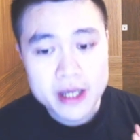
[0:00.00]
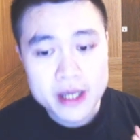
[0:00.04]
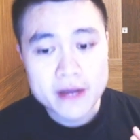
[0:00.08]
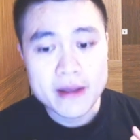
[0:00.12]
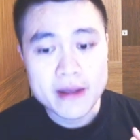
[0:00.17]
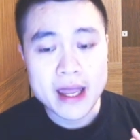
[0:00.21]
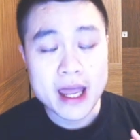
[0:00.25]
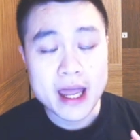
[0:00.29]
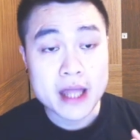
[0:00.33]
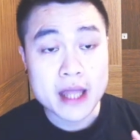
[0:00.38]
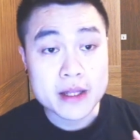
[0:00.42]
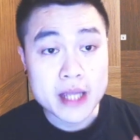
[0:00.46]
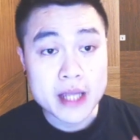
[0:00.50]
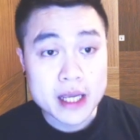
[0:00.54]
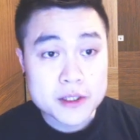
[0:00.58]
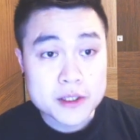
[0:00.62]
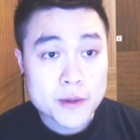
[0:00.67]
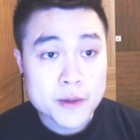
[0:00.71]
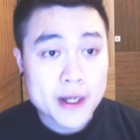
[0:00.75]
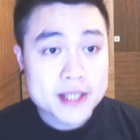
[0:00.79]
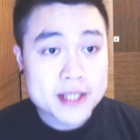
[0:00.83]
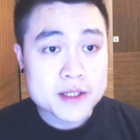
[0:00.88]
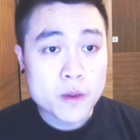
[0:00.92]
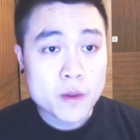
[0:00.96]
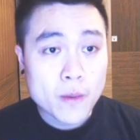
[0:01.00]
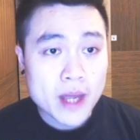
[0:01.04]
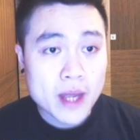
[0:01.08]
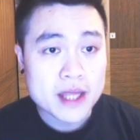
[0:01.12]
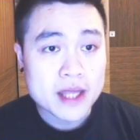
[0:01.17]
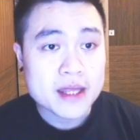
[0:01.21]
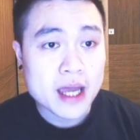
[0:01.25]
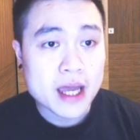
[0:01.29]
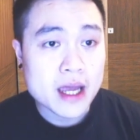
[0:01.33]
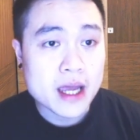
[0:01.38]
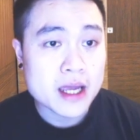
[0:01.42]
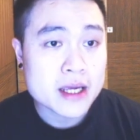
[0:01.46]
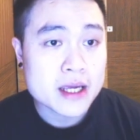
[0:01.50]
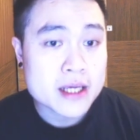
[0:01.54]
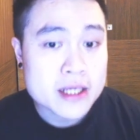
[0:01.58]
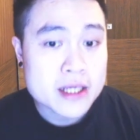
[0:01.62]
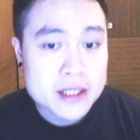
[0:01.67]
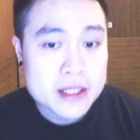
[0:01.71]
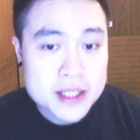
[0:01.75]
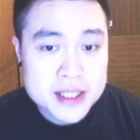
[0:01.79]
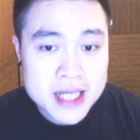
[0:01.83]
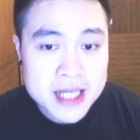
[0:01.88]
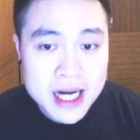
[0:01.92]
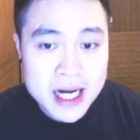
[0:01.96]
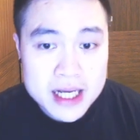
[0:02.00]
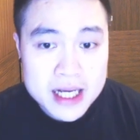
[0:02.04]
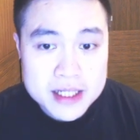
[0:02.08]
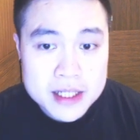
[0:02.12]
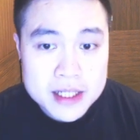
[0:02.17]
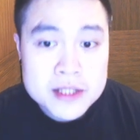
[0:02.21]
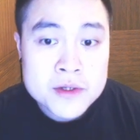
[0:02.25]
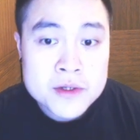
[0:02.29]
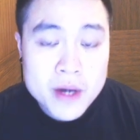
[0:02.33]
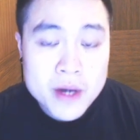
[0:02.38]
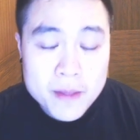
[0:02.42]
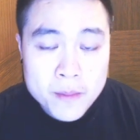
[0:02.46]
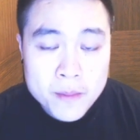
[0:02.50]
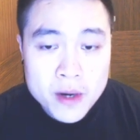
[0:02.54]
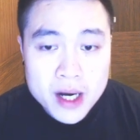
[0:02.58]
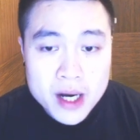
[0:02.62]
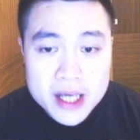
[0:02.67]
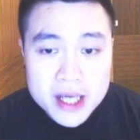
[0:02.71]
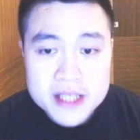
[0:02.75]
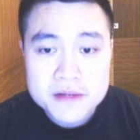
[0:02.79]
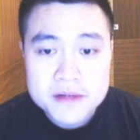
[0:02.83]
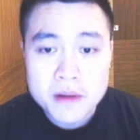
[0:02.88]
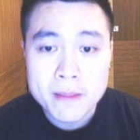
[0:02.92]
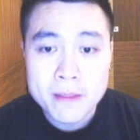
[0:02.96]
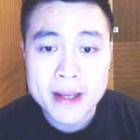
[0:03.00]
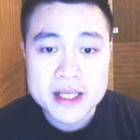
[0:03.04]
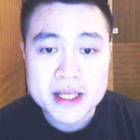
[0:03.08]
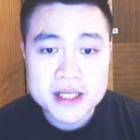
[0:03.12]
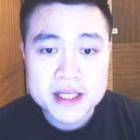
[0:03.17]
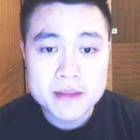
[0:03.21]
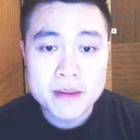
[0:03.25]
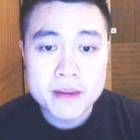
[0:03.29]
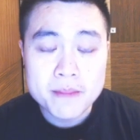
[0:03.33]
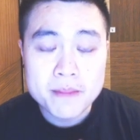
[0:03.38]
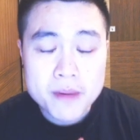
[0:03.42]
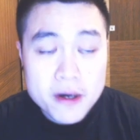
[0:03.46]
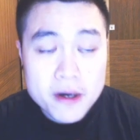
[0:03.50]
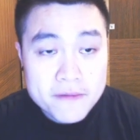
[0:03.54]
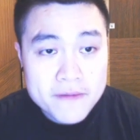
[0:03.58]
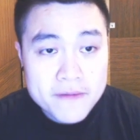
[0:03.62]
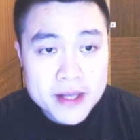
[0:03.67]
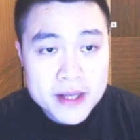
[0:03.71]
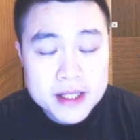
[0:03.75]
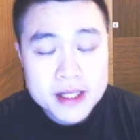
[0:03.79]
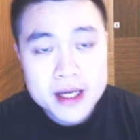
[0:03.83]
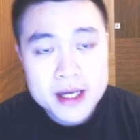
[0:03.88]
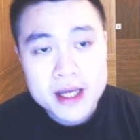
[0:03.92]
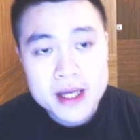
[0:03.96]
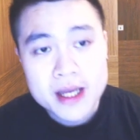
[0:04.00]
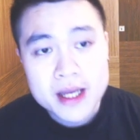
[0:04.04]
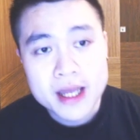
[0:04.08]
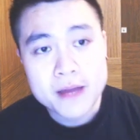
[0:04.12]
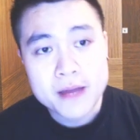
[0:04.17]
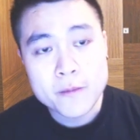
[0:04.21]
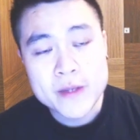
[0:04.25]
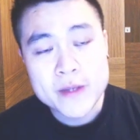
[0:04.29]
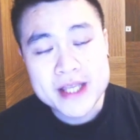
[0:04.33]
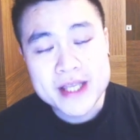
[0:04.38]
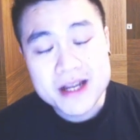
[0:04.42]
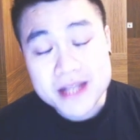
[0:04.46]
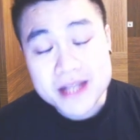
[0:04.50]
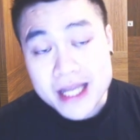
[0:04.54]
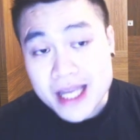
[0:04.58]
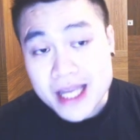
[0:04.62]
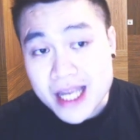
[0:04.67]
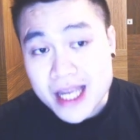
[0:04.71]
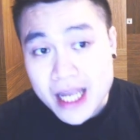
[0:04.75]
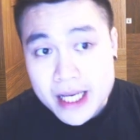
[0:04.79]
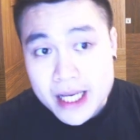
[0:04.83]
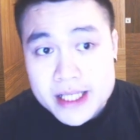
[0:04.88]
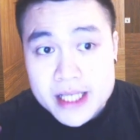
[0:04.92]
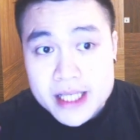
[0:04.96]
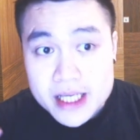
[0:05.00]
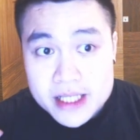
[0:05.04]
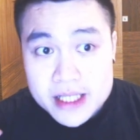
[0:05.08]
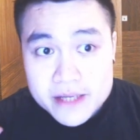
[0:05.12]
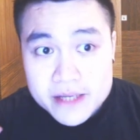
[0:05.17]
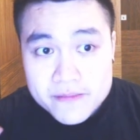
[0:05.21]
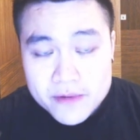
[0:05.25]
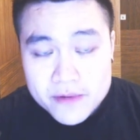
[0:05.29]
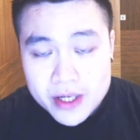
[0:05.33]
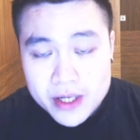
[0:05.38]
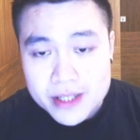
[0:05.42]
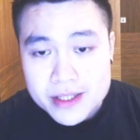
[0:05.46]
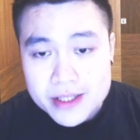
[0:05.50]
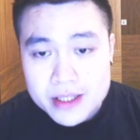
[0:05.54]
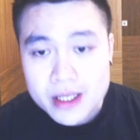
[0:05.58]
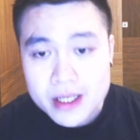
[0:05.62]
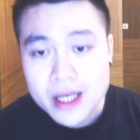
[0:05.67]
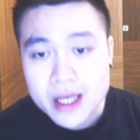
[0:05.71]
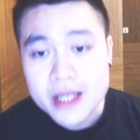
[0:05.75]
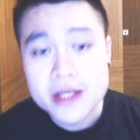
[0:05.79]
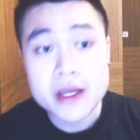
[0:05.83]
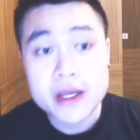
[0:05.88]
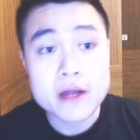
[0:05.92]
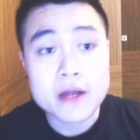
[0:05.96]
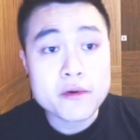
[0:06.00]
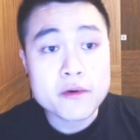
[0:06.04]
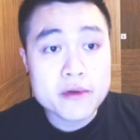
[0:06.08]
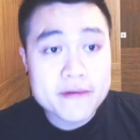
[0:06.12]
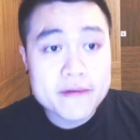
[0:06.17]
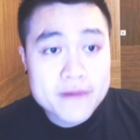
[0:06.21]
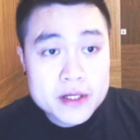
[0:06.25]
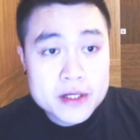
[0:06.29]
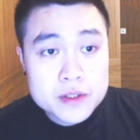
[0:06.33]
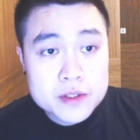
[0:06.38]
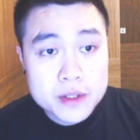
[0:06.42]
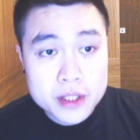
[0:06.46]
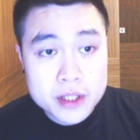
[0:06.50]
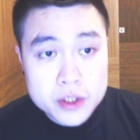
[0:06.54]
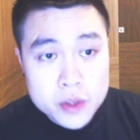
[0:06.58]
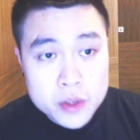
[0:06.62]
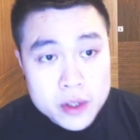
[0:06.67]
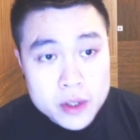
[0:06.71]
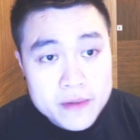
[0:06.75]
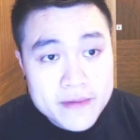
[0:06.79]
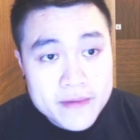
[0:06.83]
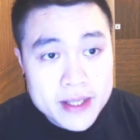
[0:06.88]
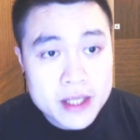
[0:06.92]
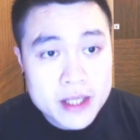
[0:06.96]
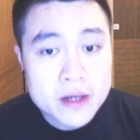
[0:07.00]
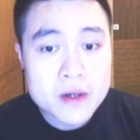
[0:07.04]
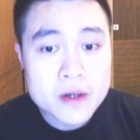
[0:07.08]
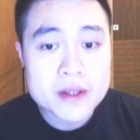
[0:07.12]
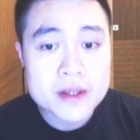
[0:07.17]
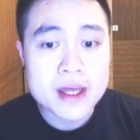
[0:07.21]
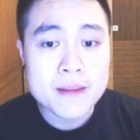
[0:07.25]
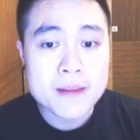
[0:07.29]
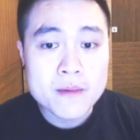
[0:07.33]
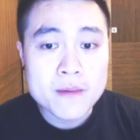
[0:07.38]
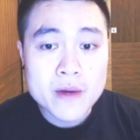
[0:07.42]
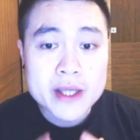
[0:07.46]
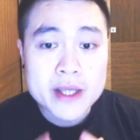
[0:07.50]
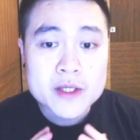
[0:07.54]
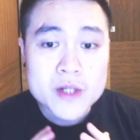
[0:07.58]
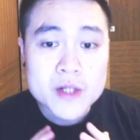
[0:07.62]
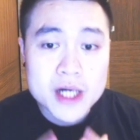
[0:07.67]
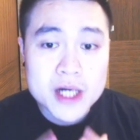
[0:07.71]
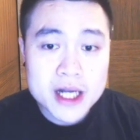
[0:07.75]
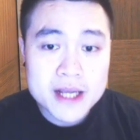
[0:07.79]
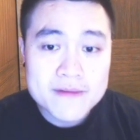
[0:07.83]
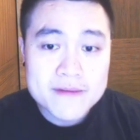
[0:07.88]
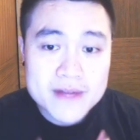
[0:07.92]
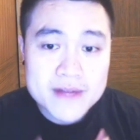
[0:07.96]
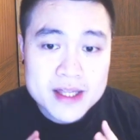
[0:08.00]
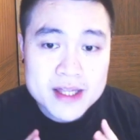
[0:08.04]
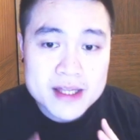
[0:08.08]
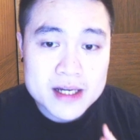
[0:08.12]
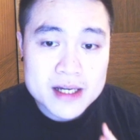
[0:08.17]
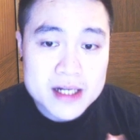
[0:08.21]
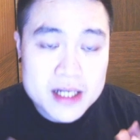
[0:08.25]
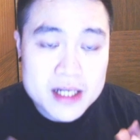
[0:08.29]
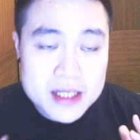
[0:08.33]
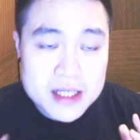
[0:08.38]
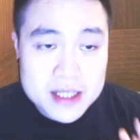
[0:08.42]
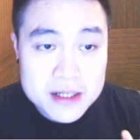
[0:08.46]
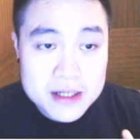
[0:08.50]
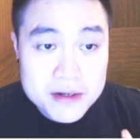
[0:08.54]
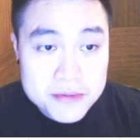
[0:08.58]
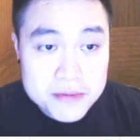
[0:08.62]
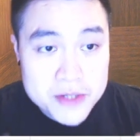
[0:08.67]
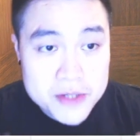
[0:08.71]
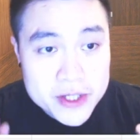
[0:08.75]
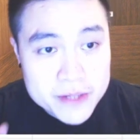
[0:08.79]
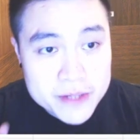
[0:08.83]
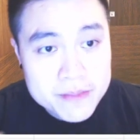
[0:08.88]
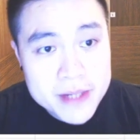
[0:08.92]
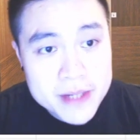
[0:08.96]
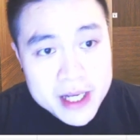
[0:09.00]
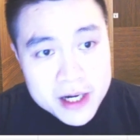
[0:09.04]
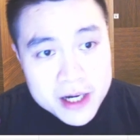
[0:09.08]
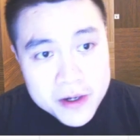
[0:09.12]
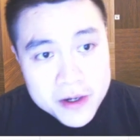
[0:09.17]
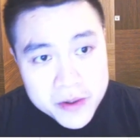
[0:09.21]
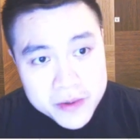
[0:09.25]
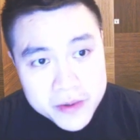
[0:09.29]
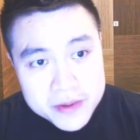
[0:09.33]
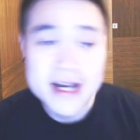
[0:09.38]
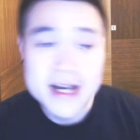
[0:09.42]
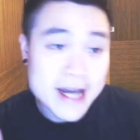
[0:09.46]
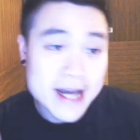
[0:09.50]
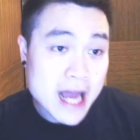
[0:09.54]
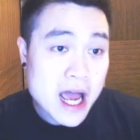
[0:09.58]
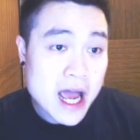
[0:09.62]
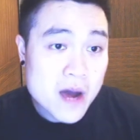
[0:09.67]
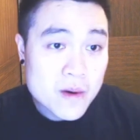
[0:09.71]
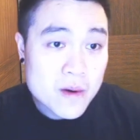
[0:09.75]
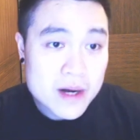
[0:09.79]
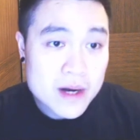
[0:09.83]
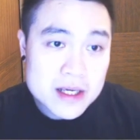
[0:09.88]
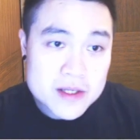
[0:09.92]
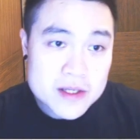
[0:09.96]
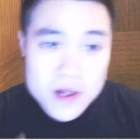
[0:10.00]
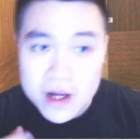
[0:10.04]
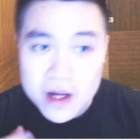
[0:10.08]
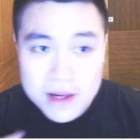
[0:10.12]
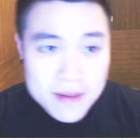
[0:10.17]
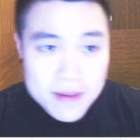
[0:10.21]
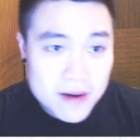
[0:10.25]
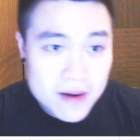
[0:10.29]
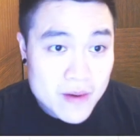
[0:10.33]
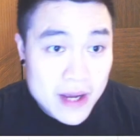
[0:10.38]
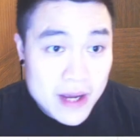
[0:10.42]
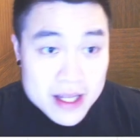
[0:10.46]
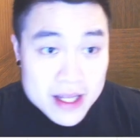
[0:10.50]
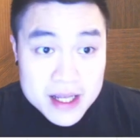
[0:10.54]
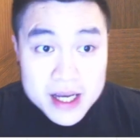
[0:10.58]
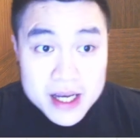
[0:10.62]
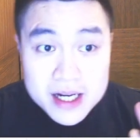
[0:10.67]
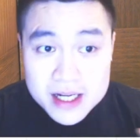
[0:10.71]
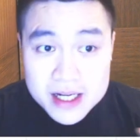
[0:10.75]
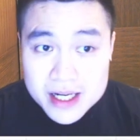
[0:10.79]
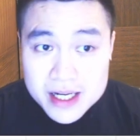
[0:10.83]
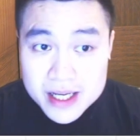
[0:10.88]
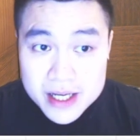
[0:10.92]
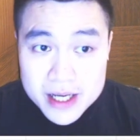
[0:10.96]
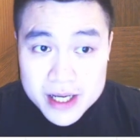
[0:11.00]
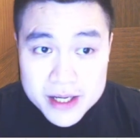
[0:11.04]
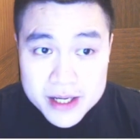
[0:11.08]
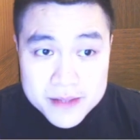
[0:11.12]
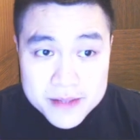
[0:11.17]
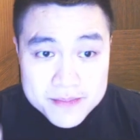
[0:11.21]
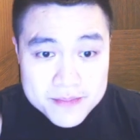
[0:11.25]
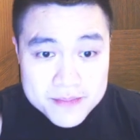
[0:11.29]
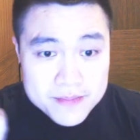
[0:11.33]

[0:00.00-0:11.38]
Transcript: and as well as the way that I select the strike price for maximum profit without taking excessive risks, you can refer to the tool video that I'm going to leave in the description below. Now let's talk about an NDM.